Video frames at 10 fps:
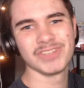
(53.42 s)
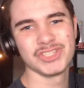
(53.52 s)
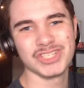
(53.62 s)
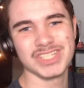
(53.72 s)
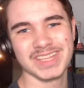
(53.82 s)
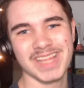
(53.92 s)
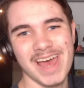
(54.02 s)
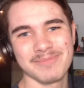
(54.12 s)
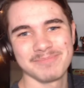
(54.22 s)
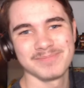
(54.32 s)
Just like
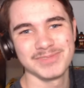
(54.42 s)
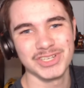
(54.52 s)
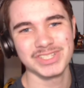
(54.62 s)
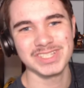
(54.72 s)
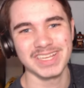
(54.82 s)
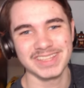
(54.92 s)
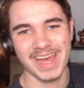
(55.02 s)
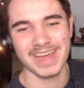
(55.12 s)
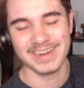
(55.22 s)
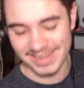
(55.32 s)
that. Just like
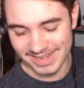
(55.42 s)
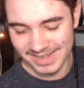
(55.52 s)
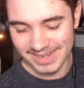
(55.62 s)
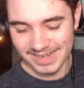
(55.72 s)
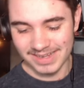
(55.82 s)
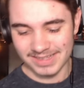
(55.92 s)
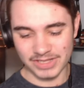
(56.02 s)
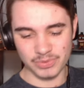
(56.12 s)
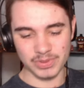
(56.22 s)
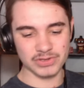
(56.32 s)
that. That's
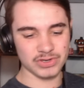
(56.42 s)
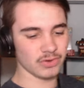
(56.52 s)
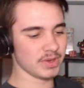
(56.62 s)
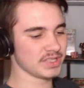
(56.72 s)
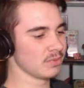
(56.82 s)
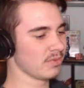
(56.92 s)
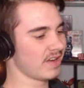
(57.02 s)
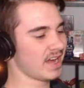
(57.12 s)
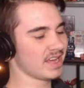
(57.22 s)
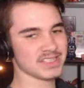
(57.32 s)
when you turn away super
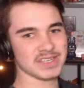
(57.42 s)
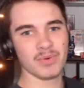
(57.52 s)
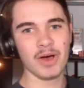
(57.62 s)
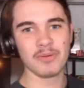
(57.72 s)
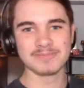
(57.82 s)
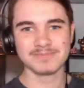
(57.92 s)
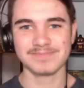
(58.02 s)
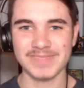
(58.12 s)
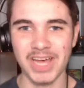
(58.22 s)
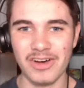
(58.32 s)
fast. Well,
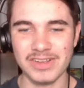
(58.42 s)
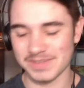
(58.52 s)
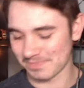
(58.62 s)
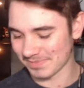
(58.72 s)
Awesome.